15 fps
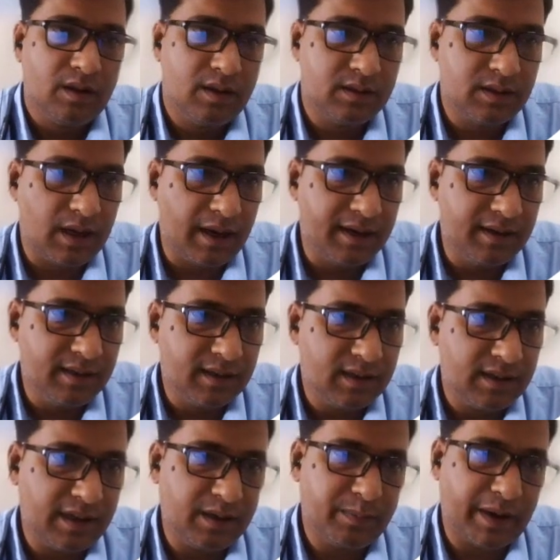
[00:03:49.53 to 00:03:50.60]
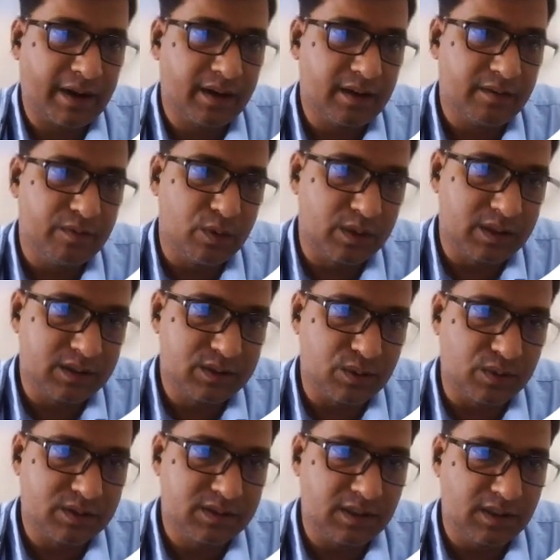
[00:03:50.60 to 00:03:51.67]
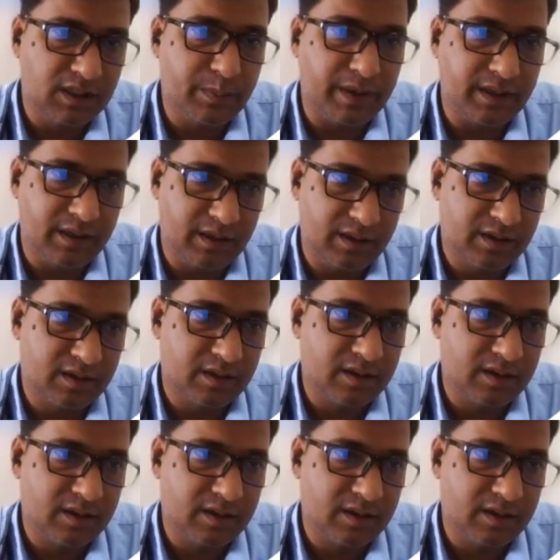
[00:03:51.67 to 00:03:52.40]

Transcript: The ideal and practical voltage source independent.